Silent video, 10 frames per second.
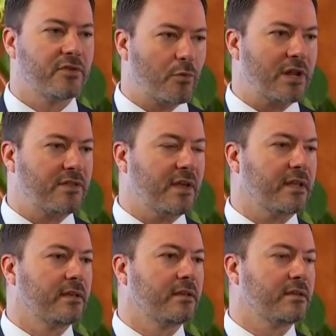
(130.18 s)
the right
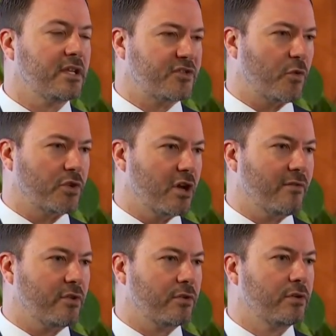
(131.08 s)
thing is for the
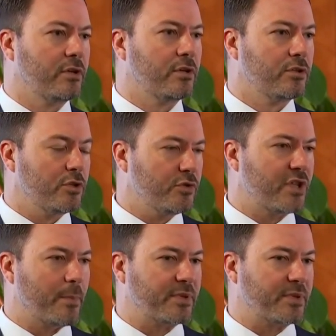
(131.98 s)
governor to step